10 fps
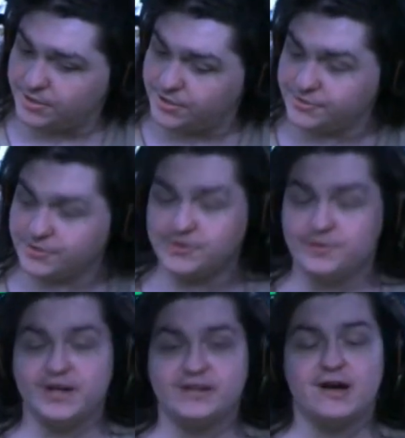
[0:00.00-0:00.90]
So to
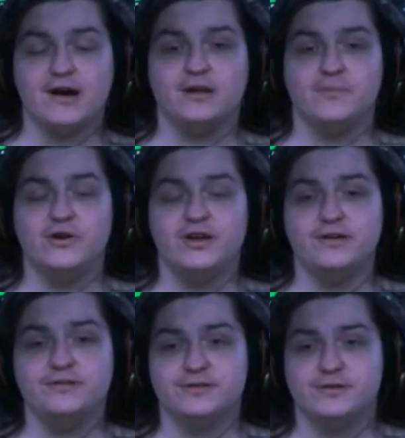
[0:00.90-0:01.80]
my entire
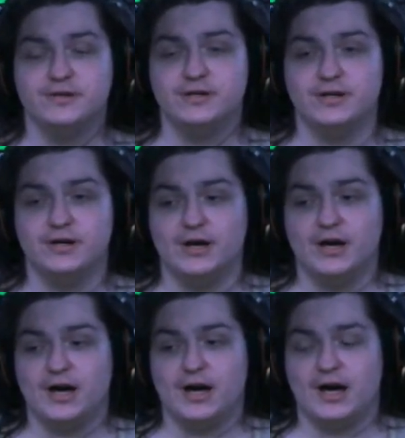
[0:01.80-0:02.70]
communities,
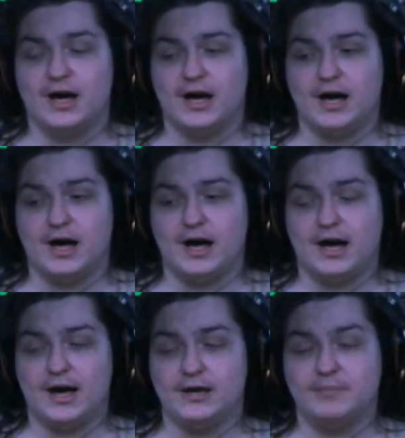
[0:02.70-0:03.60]

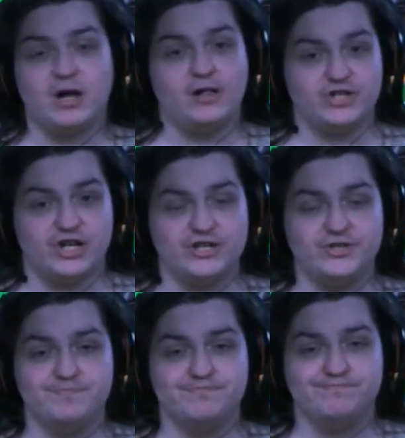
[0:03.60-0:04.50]
I apologize
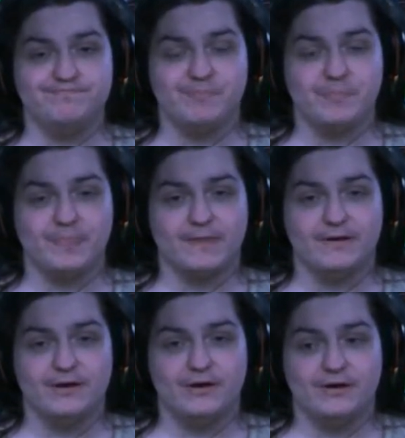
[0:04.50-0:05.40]

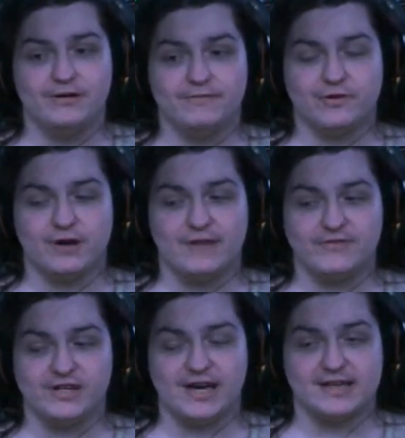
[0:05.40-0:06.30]
for having
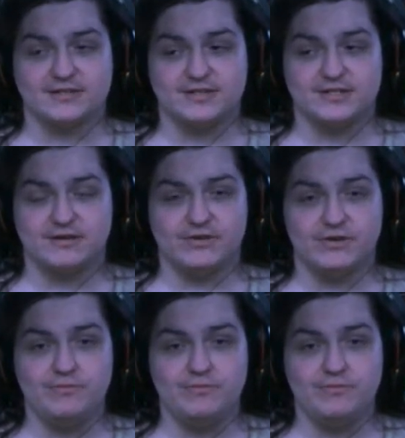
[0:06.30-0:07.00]
to ask this of you.